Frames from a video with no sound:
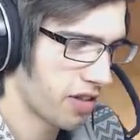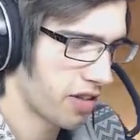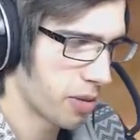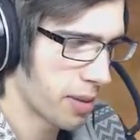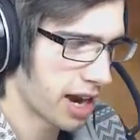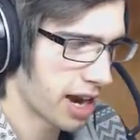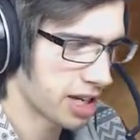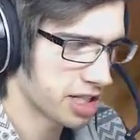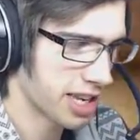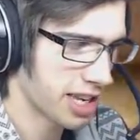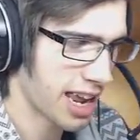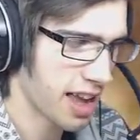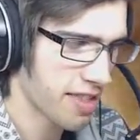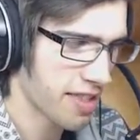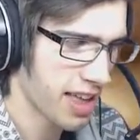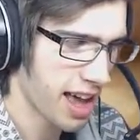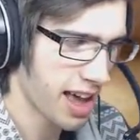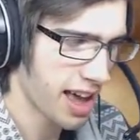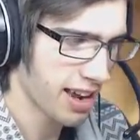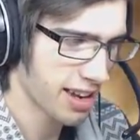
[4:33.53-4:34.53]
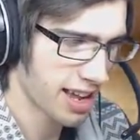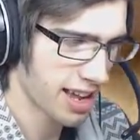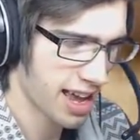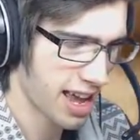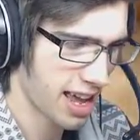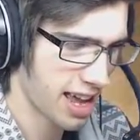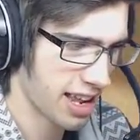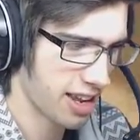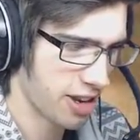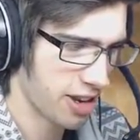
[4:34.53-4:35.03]
If you manage to get that
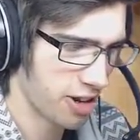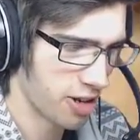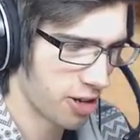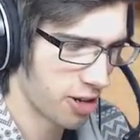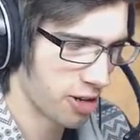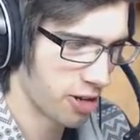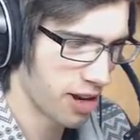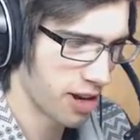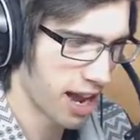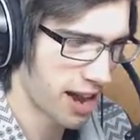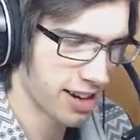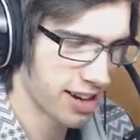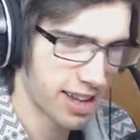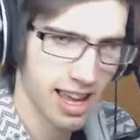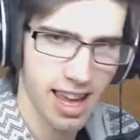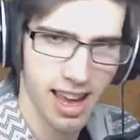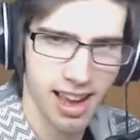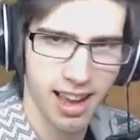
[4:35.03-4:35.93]
and you have an